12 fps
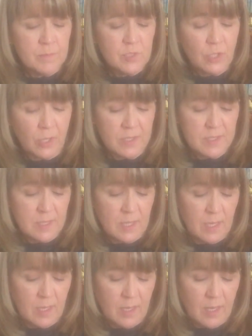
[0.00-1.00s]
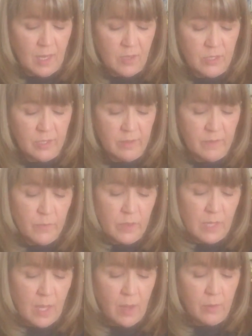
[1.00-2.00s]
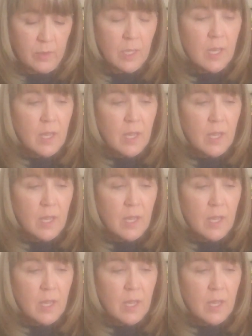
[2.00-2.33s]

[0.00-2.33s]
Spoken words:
charts that I couldn't live without.